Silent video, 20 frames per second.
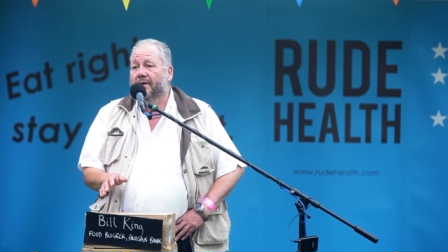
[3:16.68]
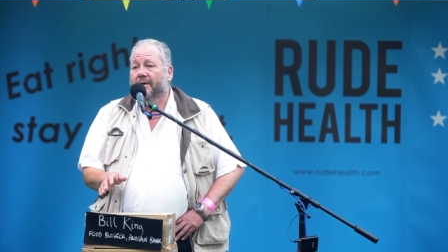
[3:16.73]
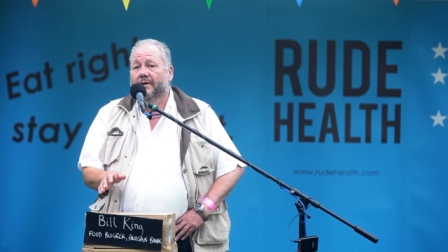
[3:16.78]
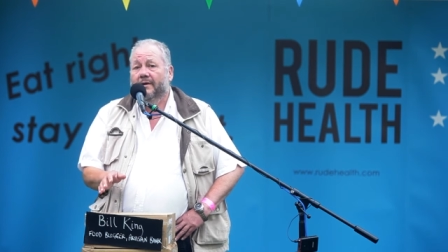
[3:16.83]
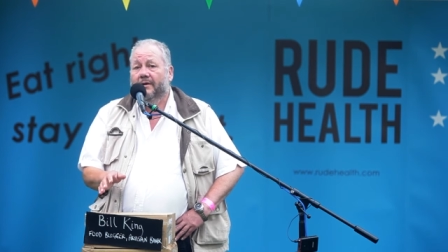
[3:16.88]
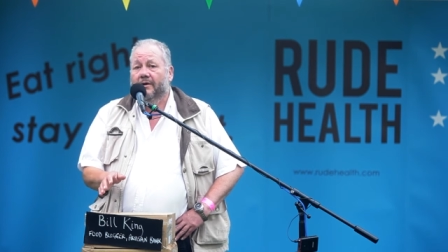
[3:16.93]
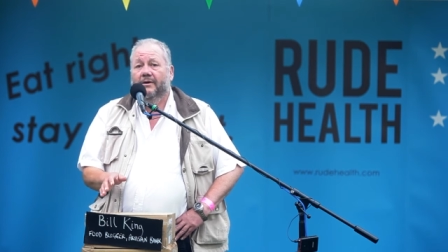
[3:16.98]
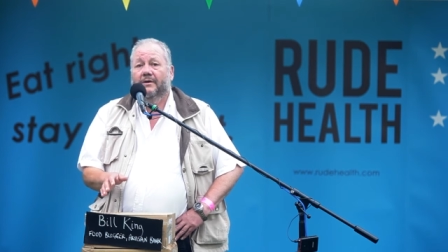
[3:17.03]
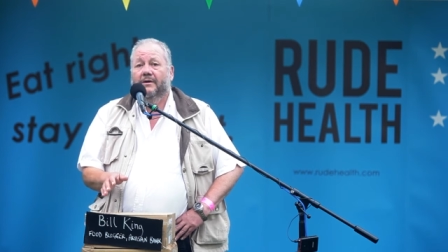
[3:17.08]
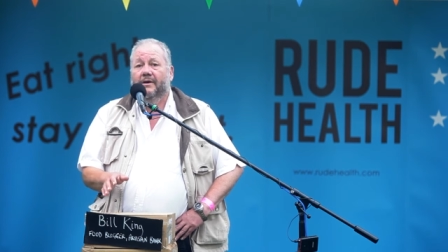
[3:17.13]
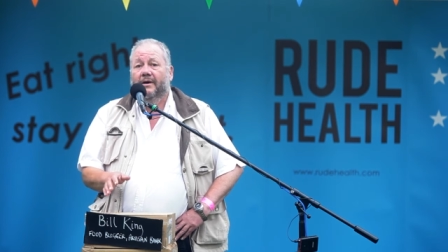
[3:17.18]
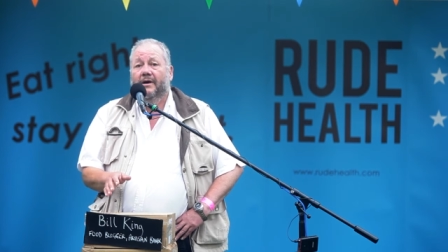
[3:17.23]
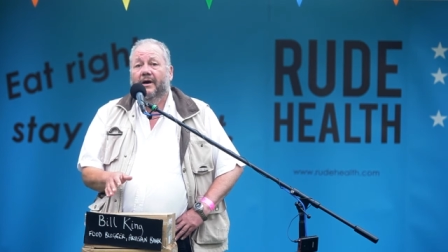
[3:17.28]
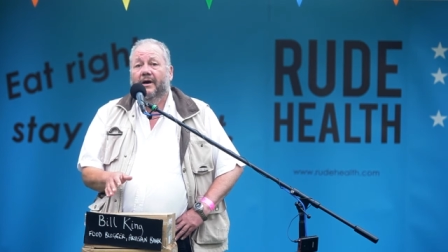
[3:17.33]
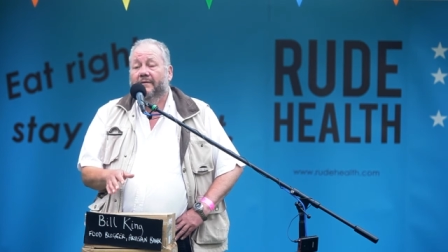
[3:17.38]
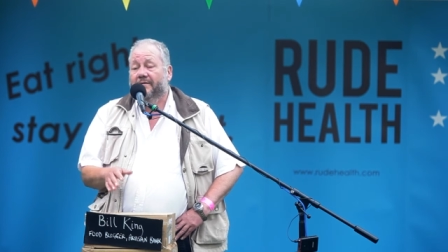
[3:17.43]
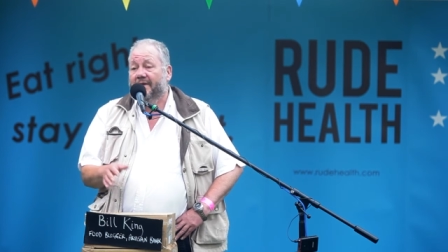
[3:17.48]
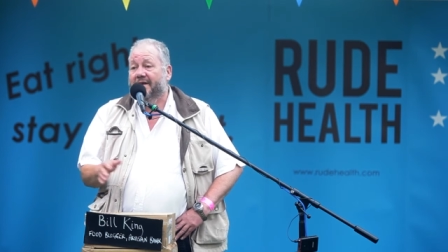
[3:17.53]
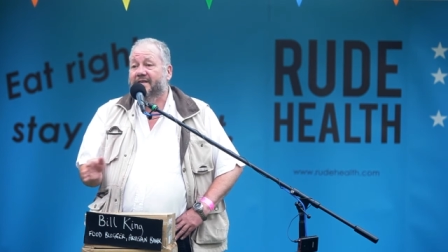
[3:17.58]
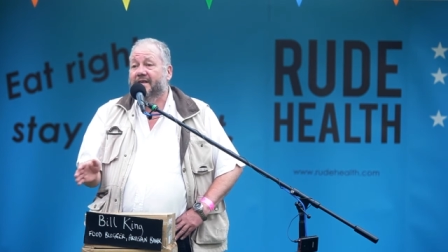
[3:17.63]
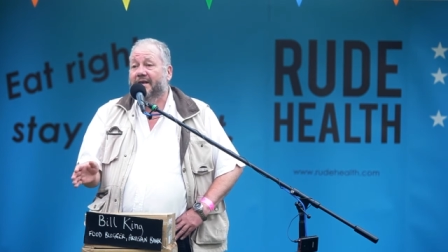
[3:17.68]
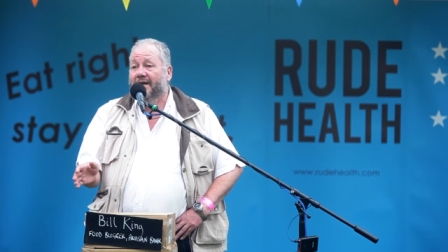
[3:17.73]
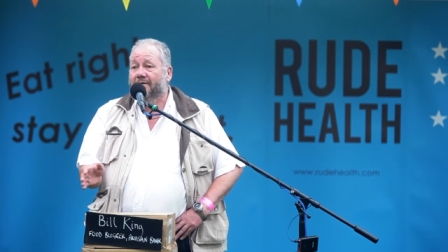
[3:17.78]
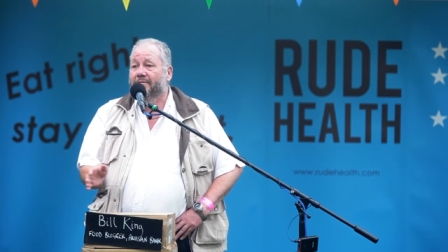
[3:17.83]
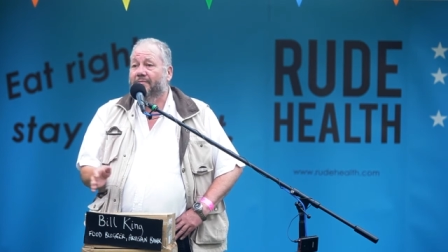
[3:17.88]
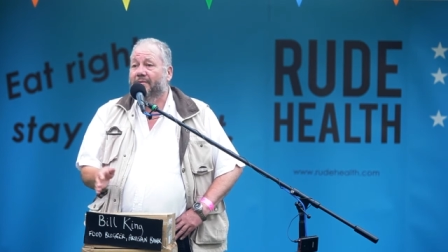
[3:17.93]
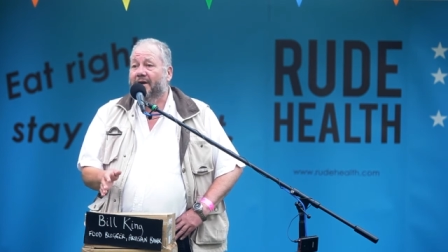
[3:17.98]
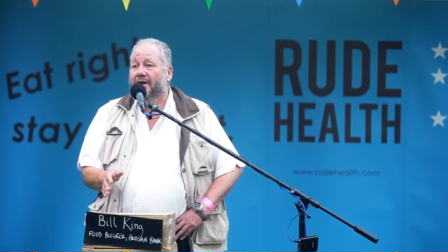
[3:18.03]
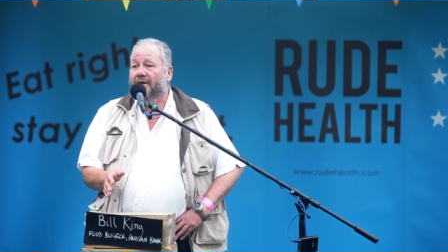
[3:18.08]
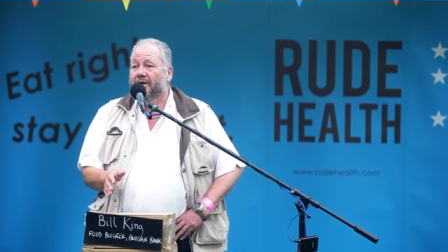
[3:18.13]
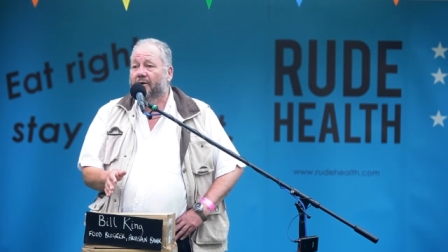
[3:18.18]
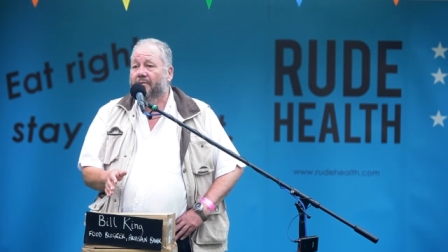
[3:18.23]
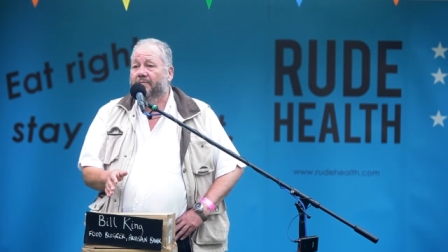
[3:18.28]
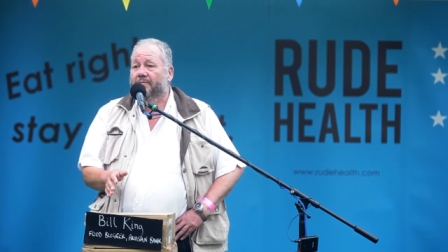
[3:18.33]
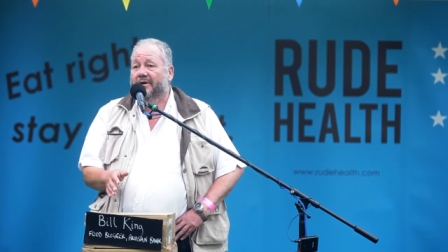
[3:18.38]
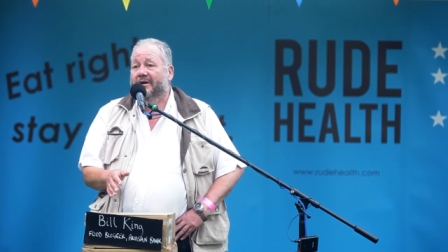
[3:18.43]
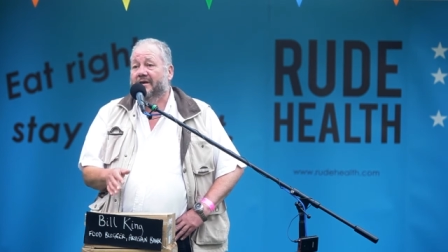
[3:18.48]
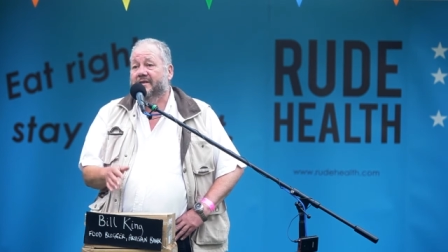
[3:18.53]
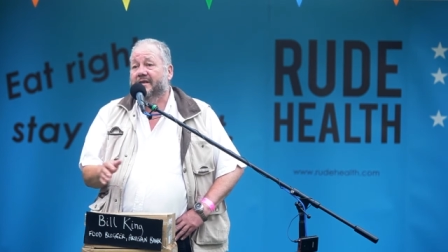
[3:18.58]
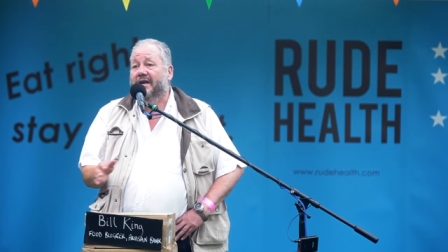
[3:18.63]
"Look, there's another really good
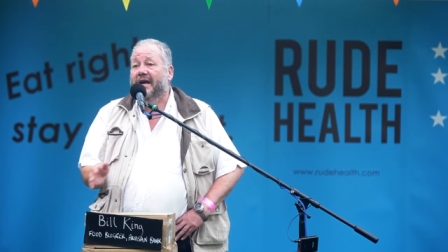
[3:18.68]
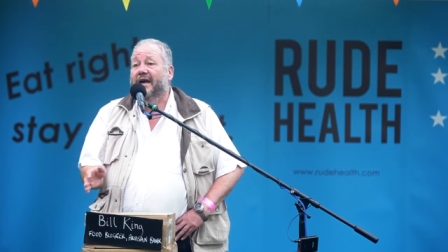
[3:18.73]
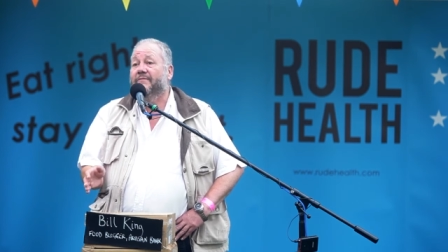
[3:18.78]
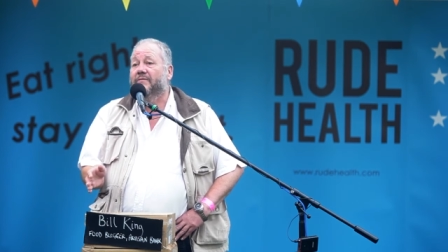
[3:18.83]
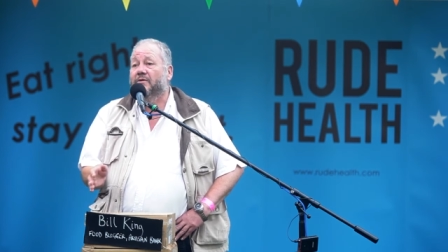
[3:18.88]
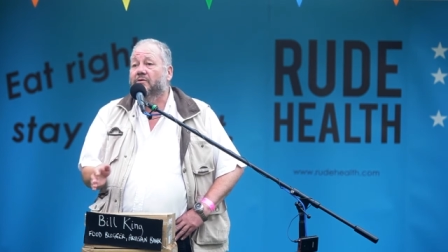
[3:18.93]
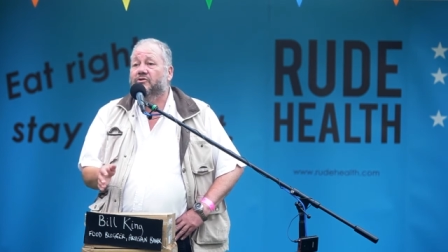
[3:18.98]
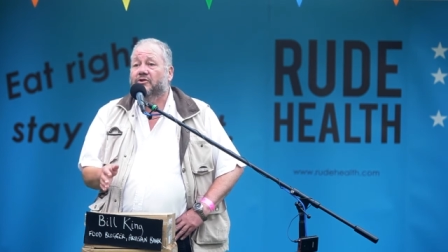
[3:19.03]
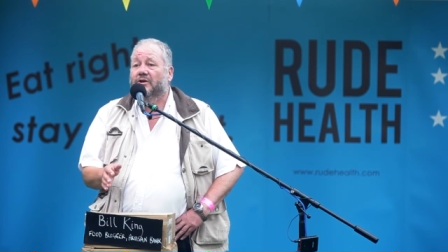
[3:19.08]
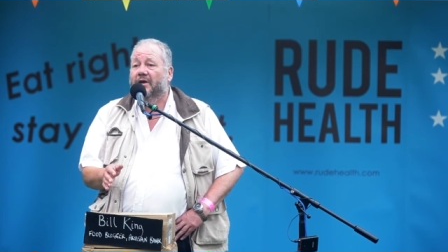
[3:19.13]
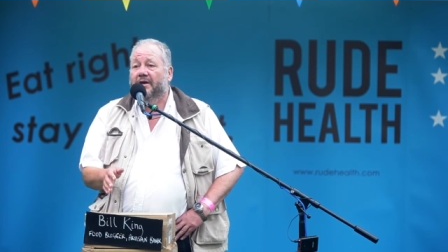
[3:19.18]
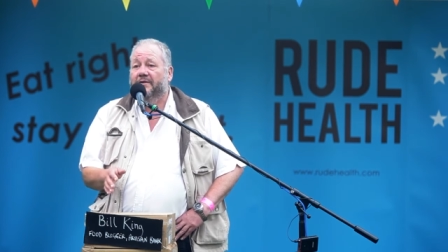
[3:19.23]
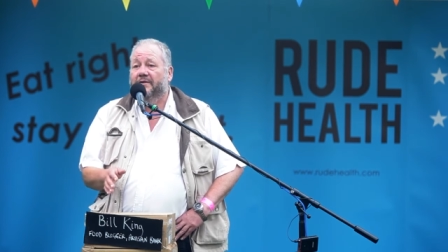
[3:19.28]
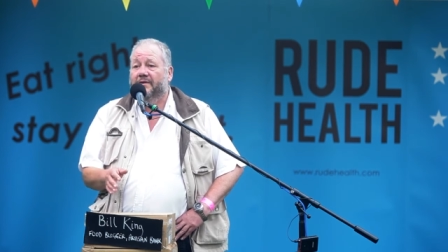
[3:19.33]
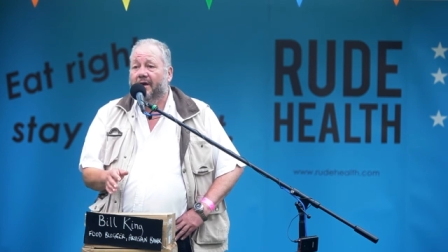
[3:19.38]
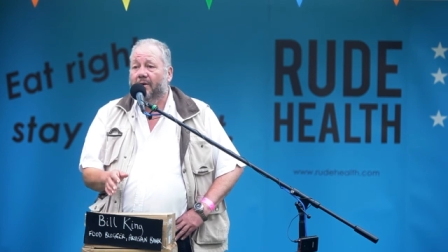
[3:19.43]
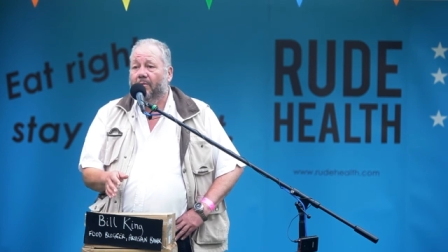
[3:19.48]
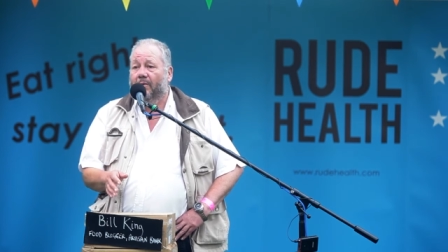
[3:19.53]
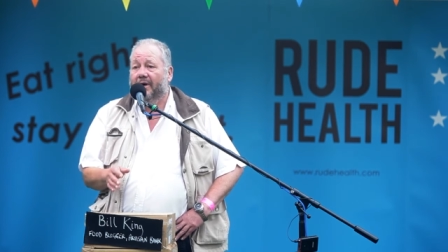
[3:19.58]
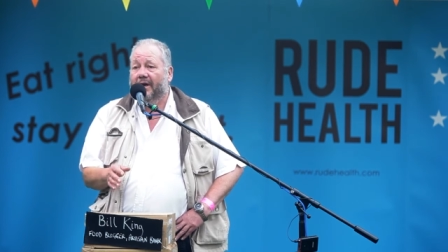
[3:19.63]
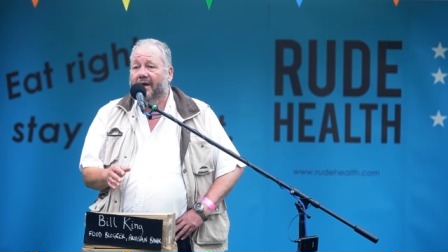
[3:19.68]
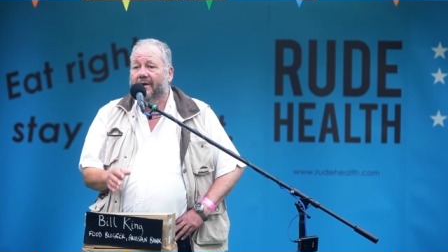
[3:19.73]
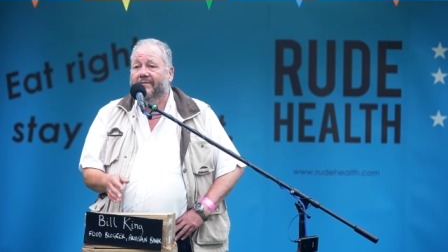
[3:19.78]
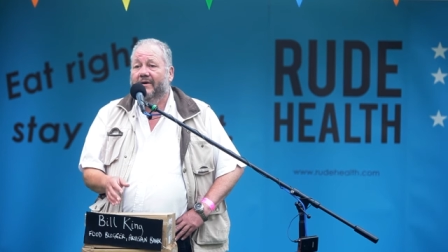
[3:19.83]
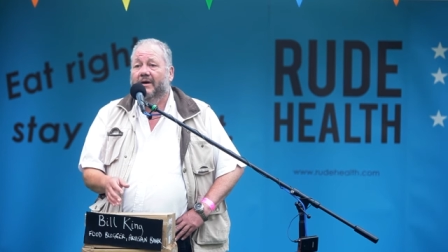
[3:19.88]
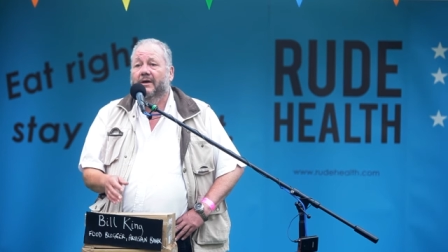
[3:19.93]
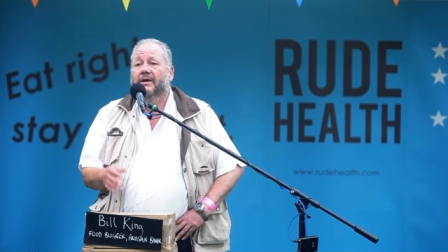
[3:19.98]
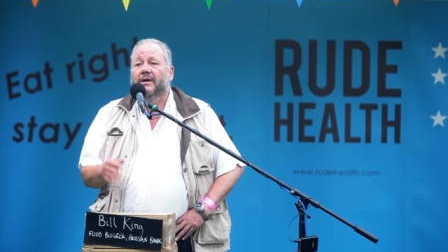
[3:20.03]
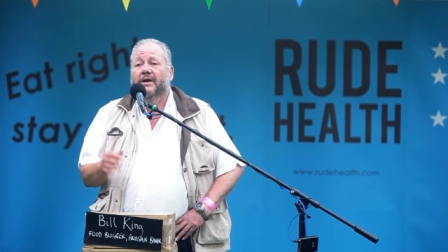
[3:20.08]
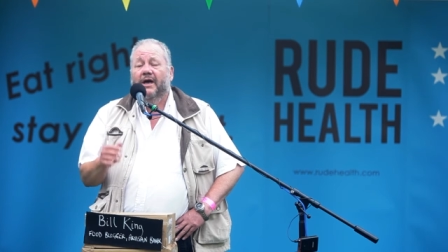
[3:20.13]
person, have you tried their whatever?"